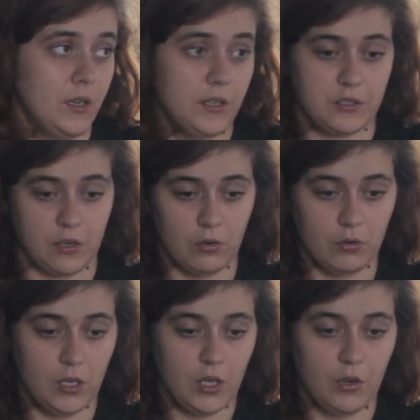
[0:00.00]

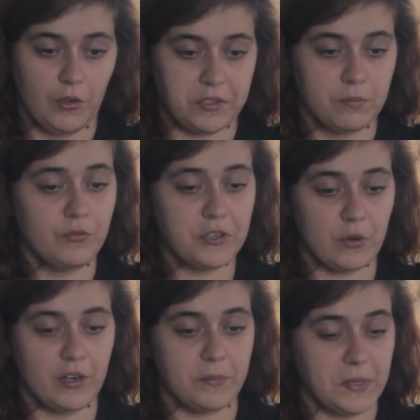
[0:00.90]
So what the movie
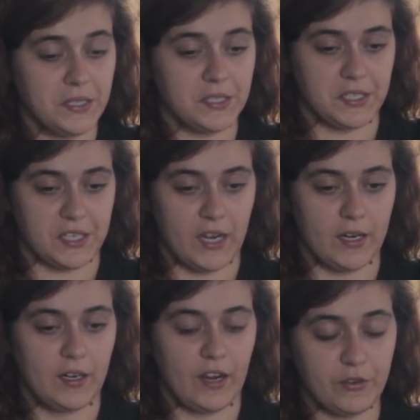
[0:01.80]
query means is
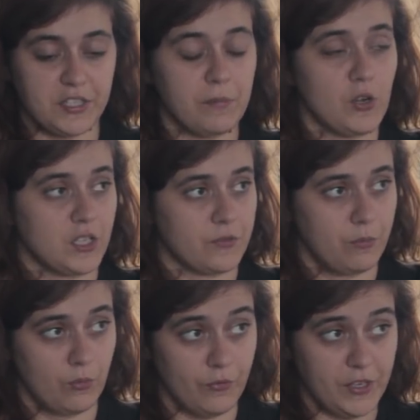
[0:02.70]
that every time you ask for
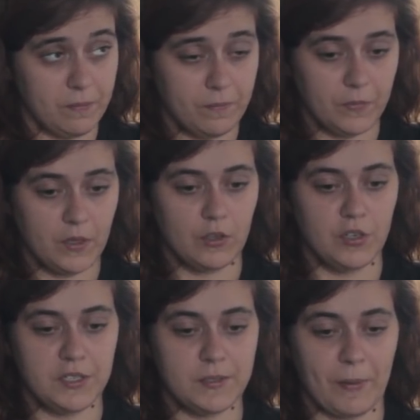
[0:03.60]
movie, you
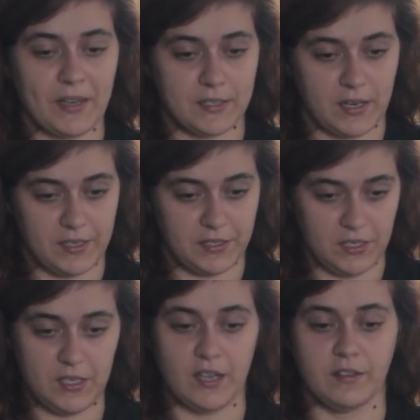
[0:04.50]
need to pass an
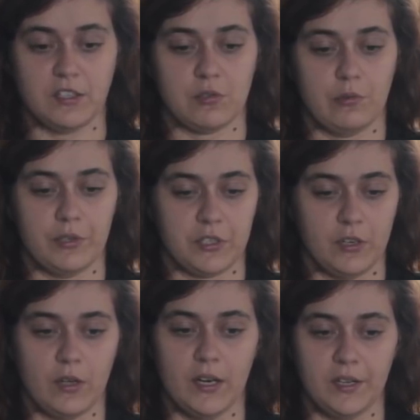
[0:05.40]
ID, and this will
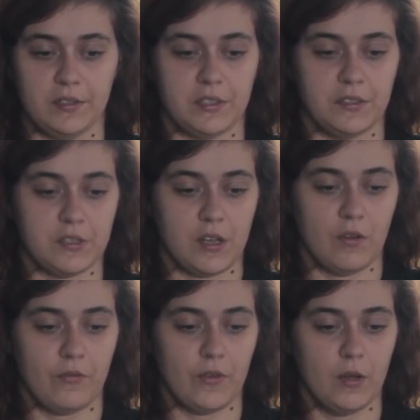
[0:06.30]
return an instance
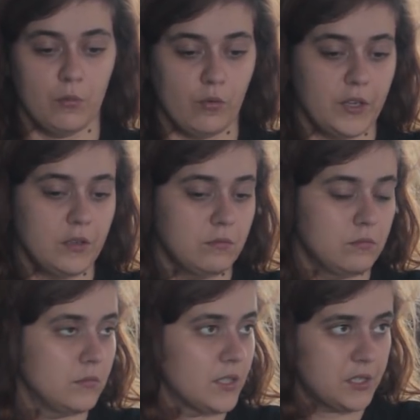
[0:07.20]
of a movie.
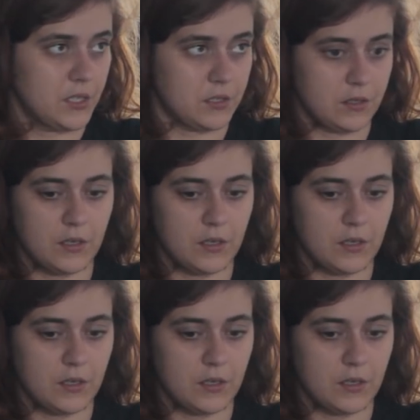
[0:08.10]
That's it.